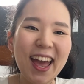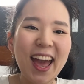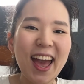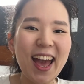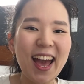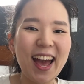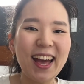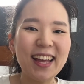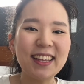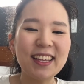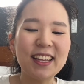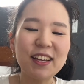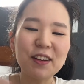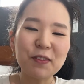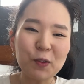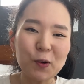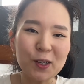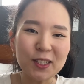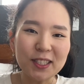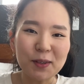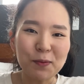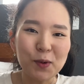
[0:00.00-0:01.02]
And of
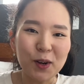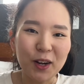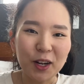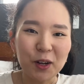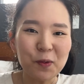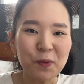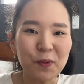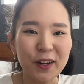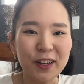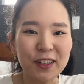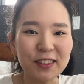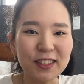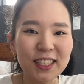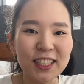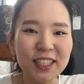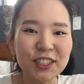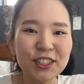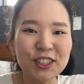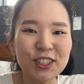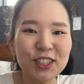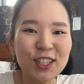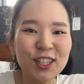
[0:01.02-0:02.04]
course, I'm wearing a wrinkled
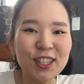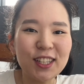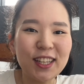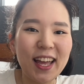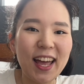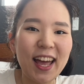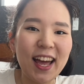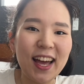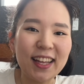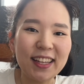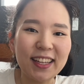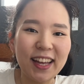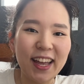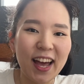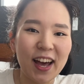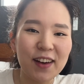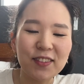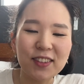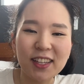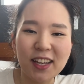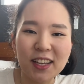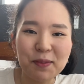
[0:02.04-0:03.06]
t-shirt and I
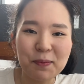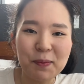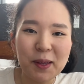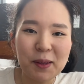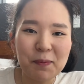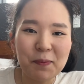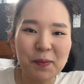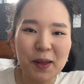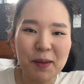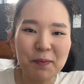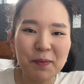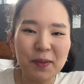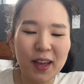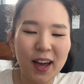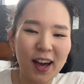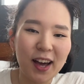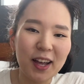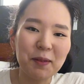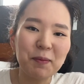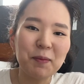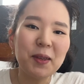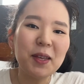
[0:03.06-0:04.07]
have an unmade bed
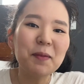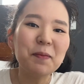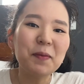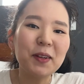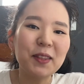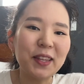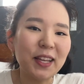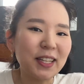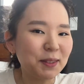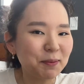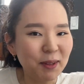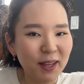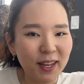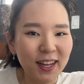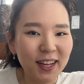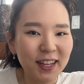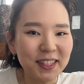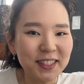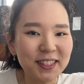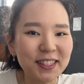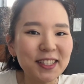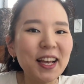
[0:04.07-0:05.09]
behind me, but that's
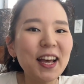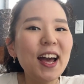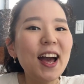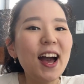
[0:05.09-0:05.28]
because